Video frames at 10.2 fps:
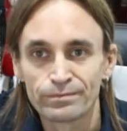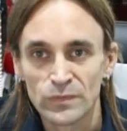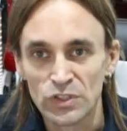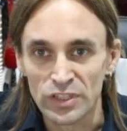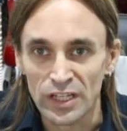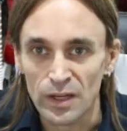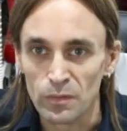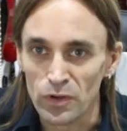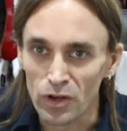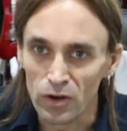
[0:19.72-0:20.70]
Today
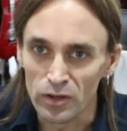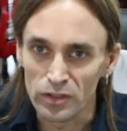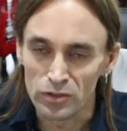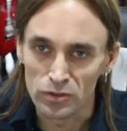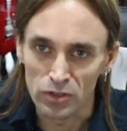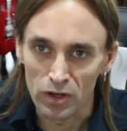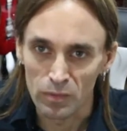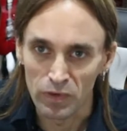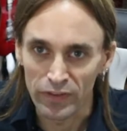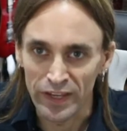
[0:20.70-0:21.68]
I'm going to talk
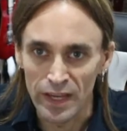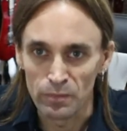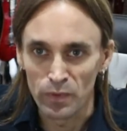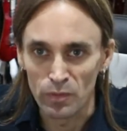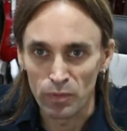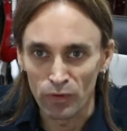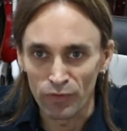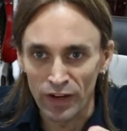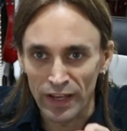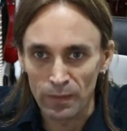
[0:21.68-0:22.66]
about the Kemper
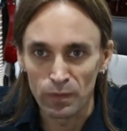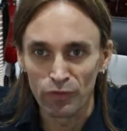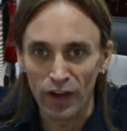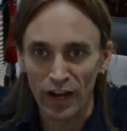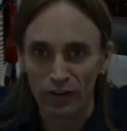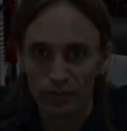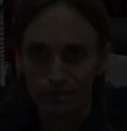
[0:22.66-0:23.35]
profiling amplifier.